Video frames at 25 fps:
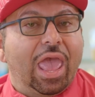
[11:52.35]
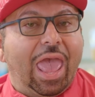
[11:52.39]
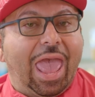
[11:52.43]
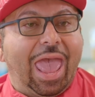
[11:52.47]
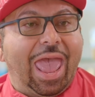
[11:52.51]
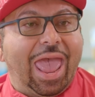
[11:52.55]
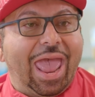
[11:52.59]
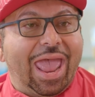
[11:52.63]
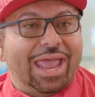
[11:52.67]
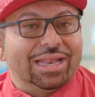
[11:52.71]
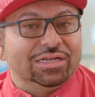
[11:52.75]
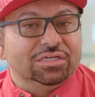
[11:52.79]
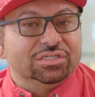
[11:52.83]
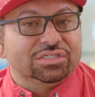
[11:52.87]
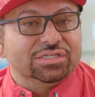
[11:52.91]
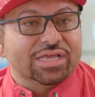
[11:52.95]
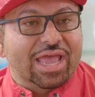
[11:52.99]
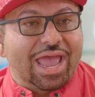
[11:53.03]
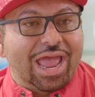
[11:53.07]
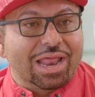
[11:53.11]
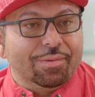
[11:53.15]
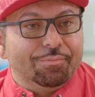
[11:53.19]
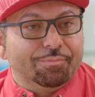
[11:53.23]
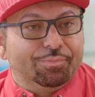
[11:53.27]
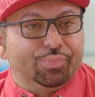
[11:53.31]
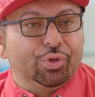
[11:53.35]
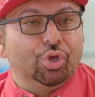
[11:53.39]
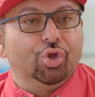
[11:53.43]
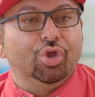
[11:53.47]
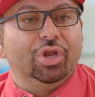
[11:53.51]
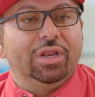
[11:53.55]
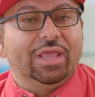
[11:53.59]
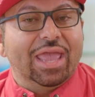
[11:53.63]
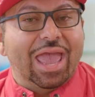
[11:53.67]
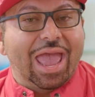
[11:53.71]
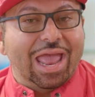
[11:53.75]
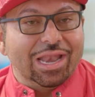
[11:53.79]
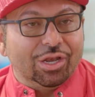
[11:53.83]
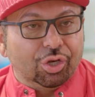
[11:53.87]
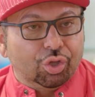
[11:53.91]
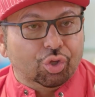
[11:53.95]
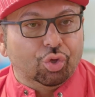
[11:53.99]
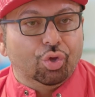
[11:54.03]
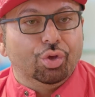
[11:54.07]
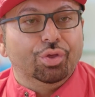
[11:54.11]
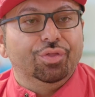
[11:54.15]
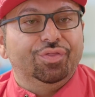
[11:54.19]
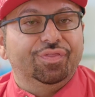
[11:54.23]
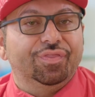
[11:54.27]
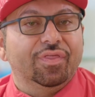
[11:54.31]
and beauty and
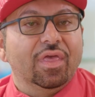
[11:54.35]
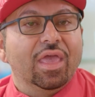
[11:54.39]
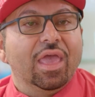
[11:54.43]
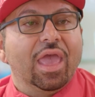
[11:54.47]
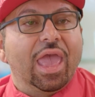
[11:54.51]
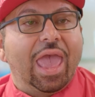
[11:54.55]
youth